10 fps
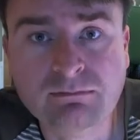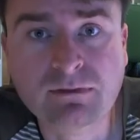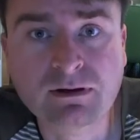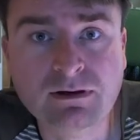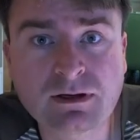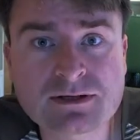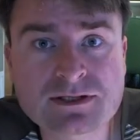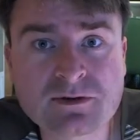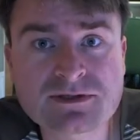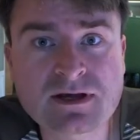
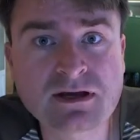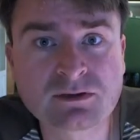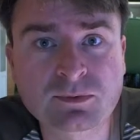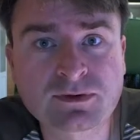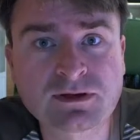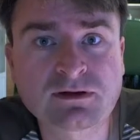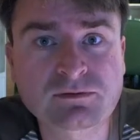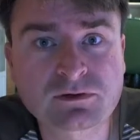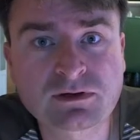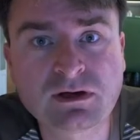associated with the
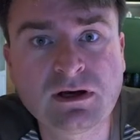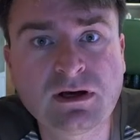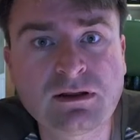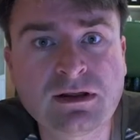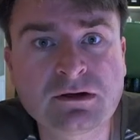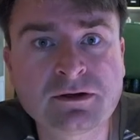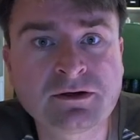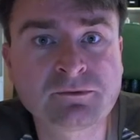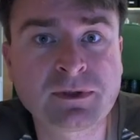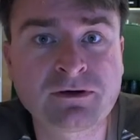effort that could
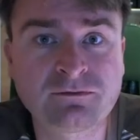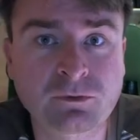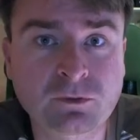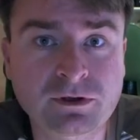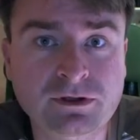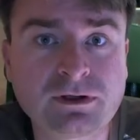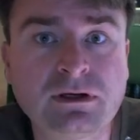have been avoided